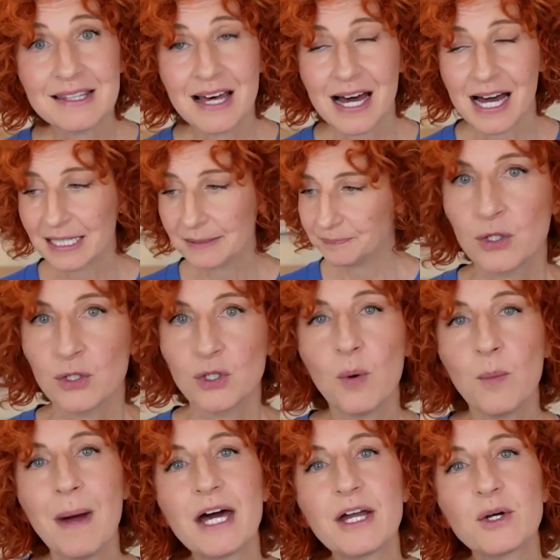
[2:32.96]
that no
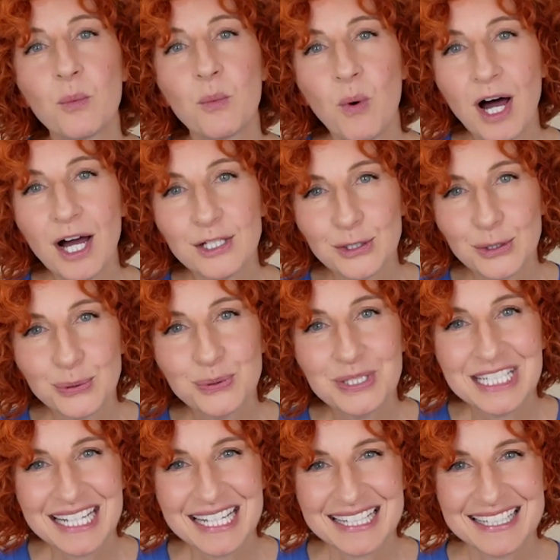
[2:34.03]
matter what you
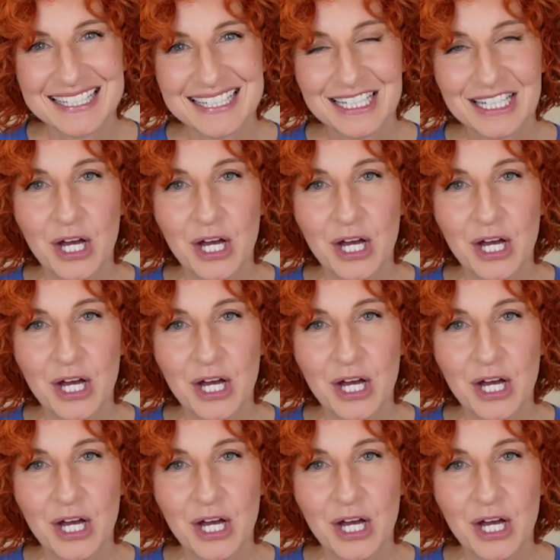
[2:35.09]
did,